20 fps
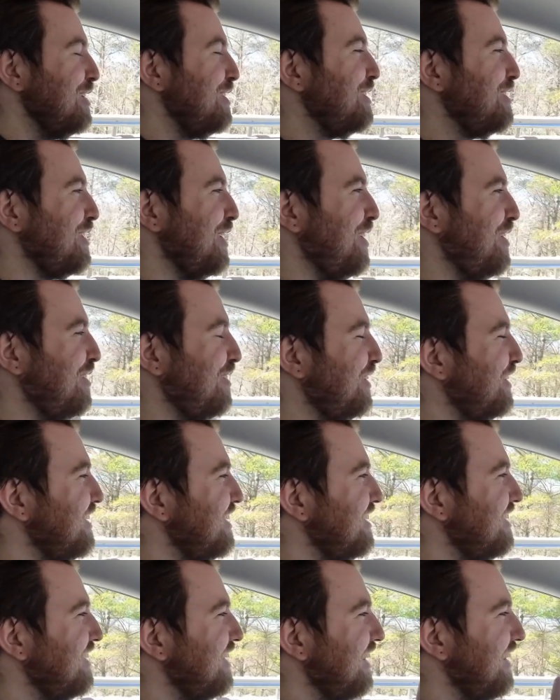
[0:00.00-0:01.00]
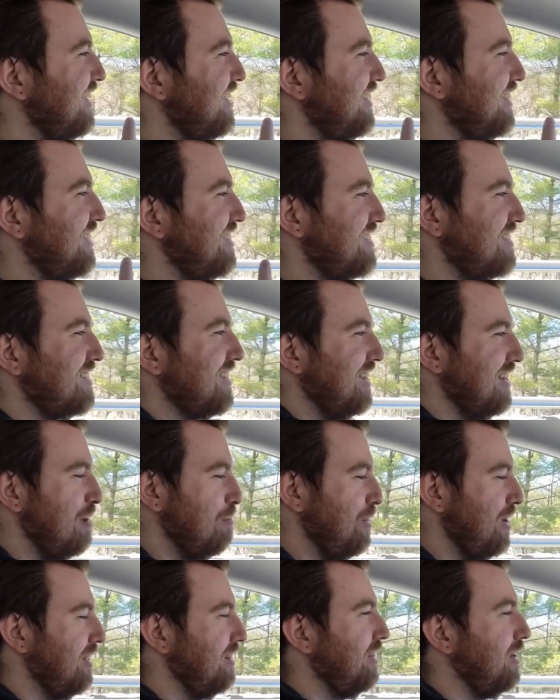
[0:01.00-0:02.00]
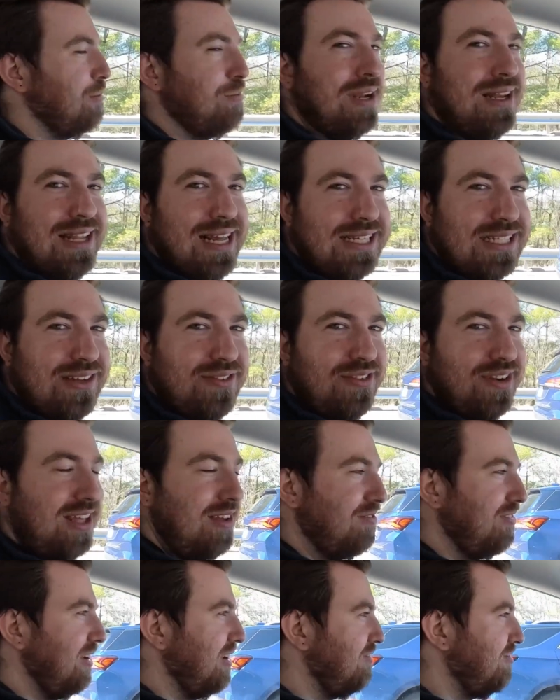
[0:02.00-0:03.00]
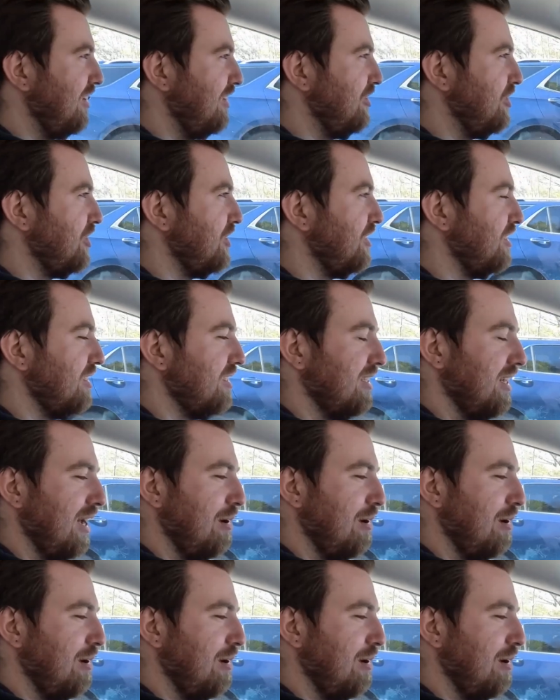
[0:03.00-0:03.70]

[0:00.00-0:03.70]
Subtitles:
So this is going to be a little bit less of an EV adventure